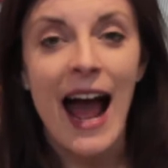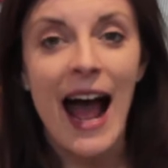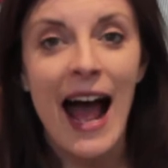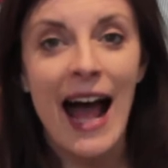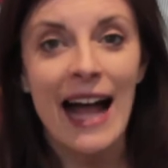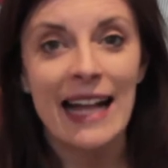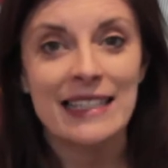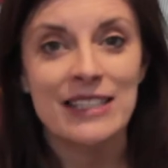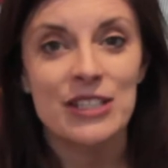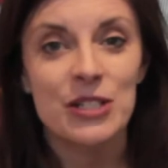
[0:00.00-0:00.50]

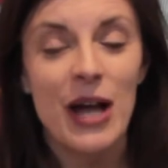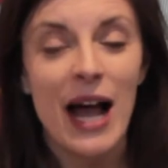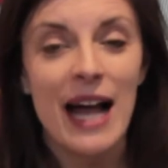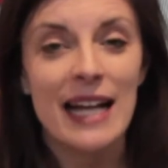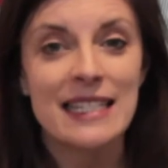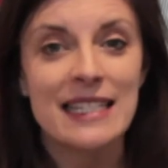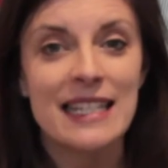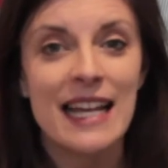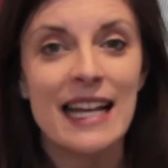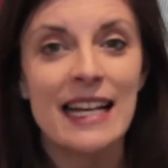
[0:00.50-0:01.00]
and
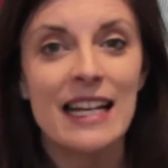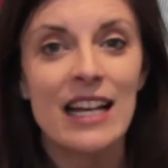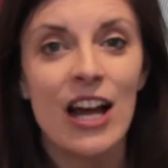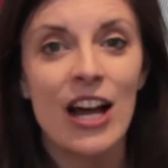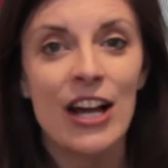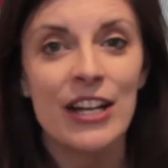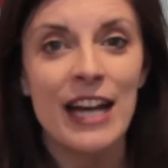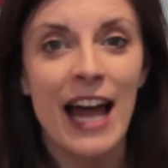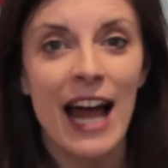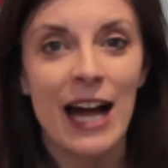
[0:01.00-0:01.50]
as they
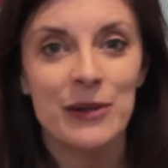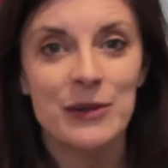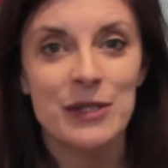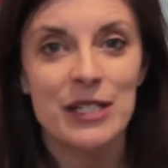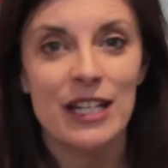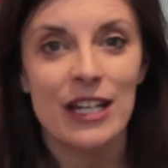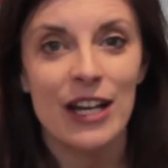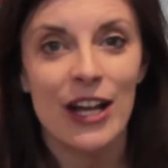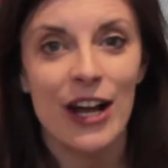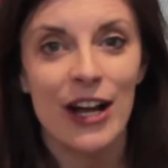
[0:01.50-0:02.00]
learn how
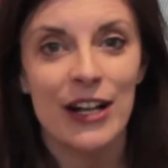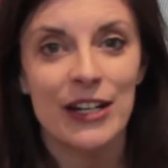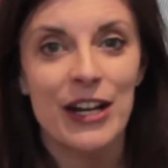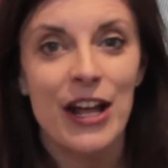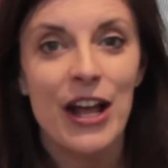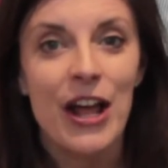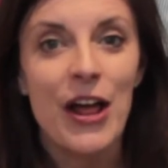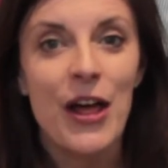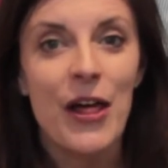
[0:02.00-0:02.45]
to learn,